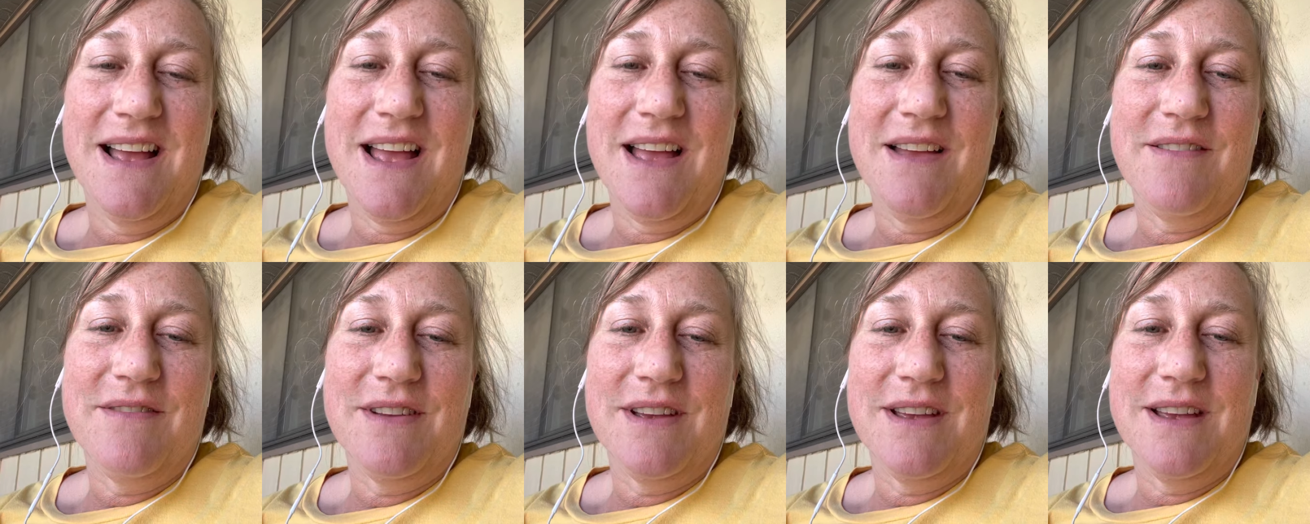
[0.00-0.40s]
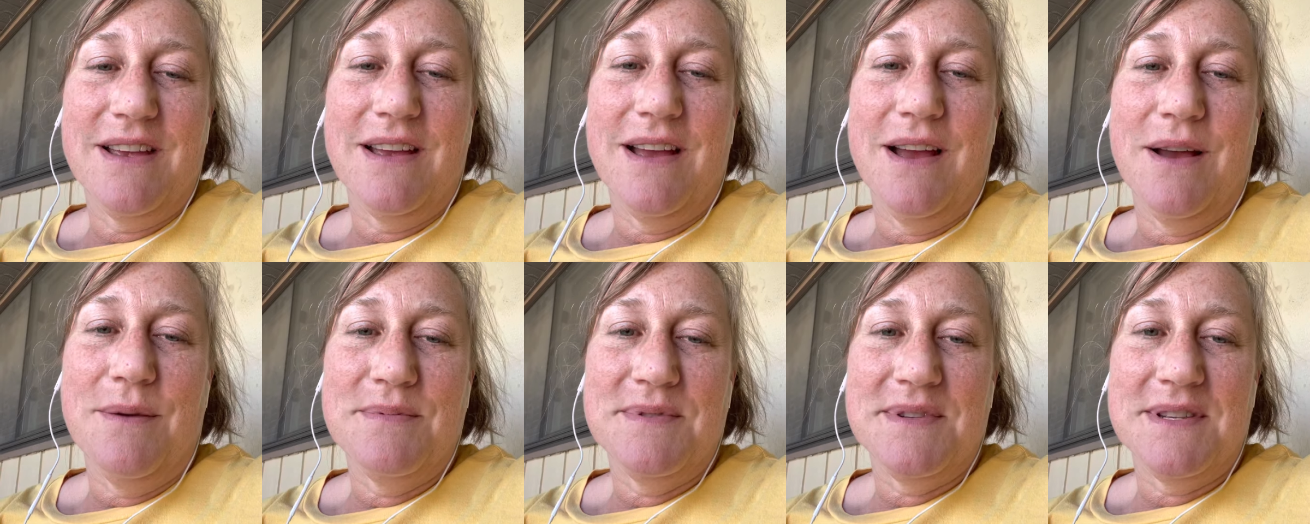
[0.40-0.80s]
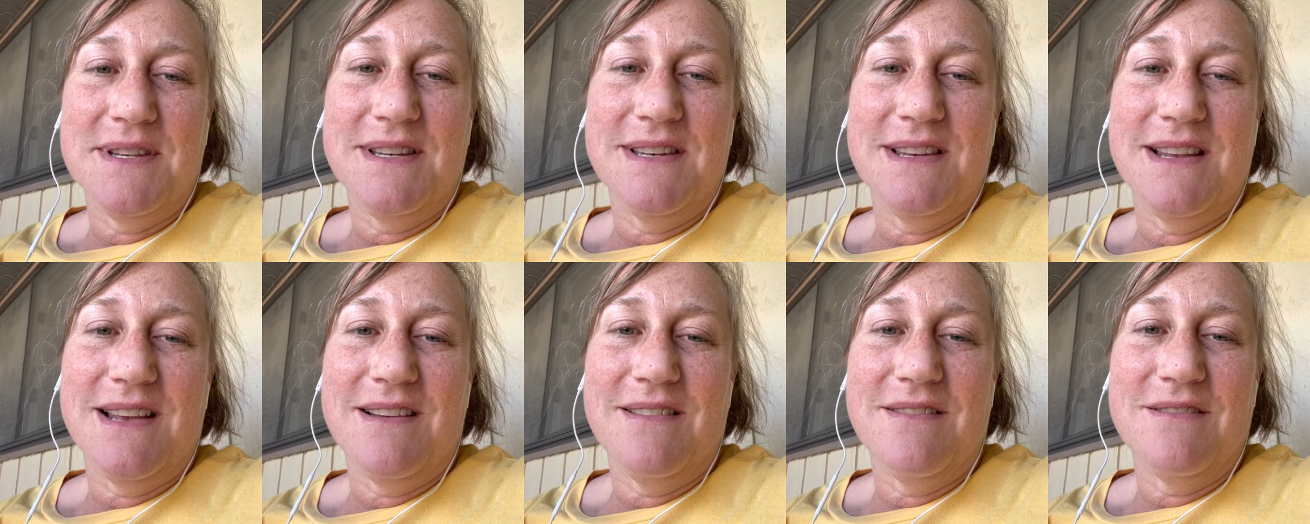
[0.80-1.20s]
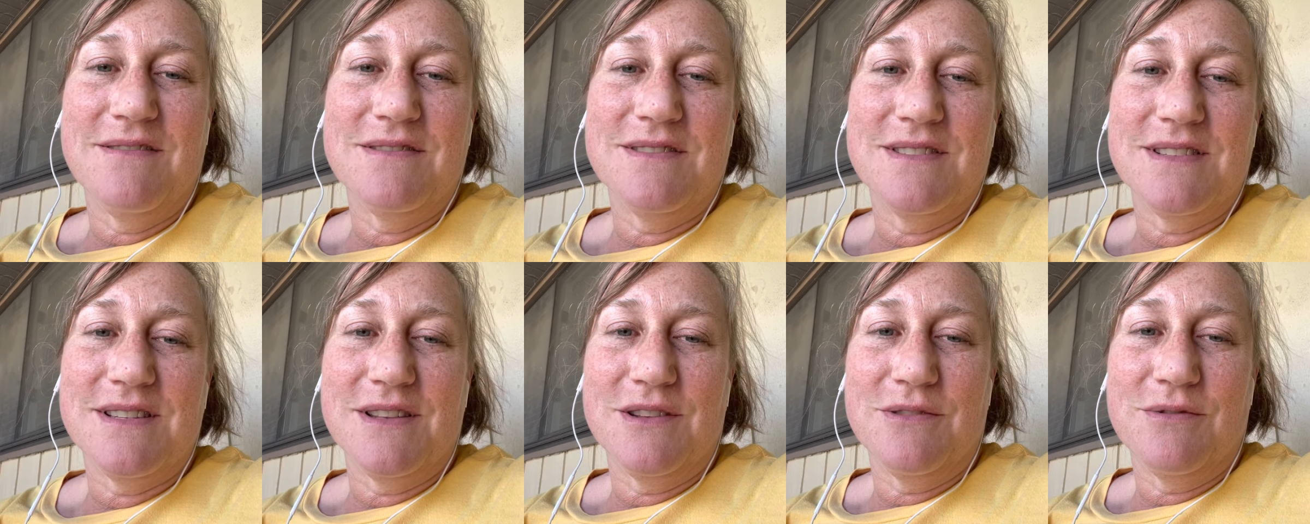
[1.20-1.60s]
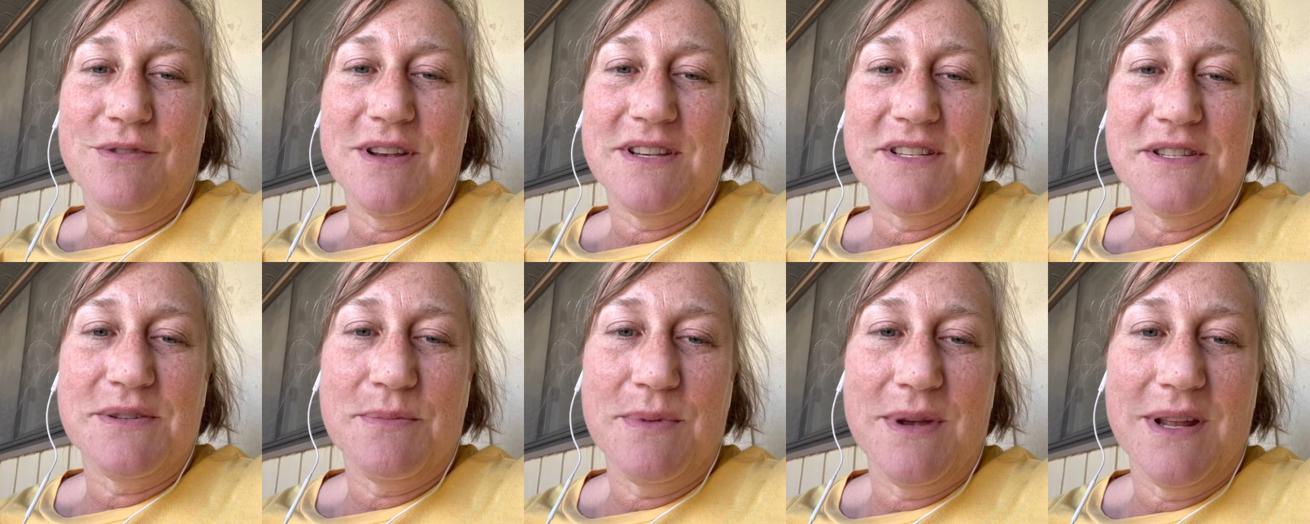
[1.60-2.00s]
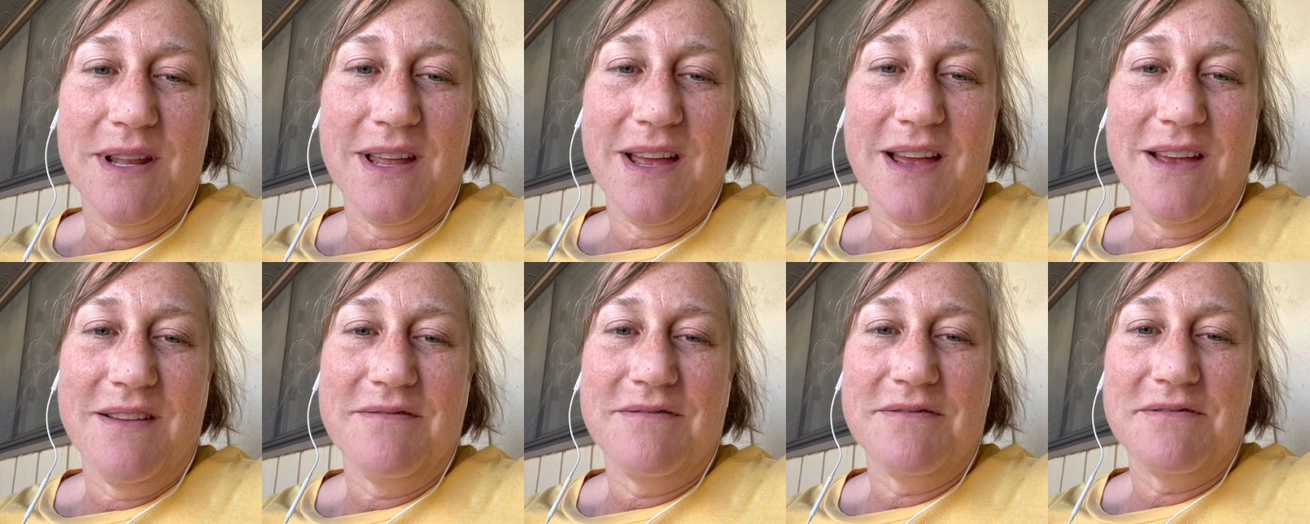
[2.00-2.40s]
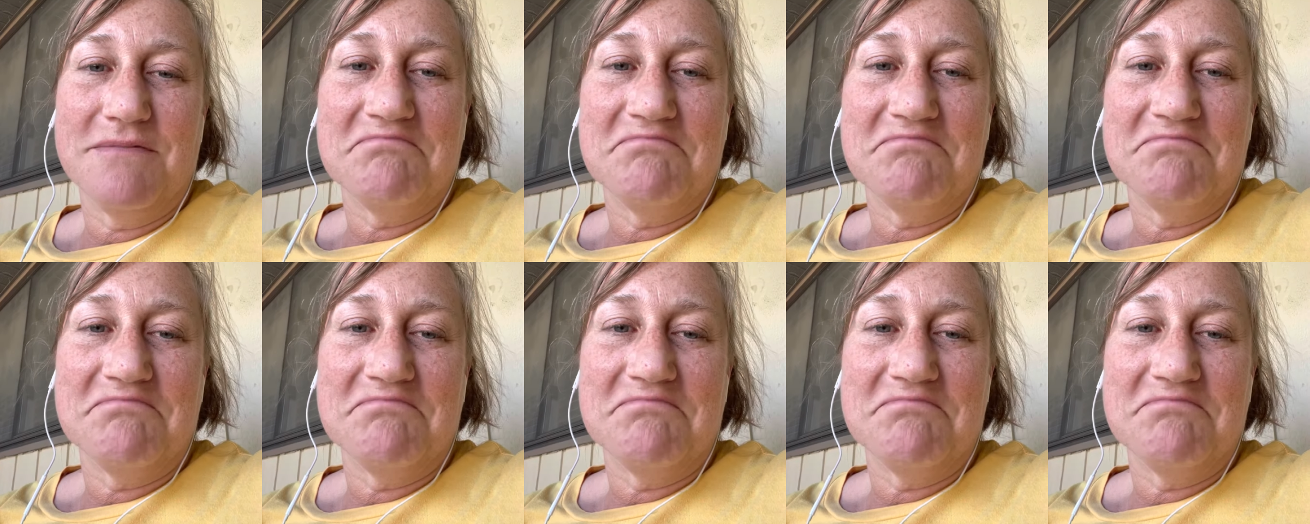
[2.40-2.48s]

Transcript: having ups and downs in the rest of my life,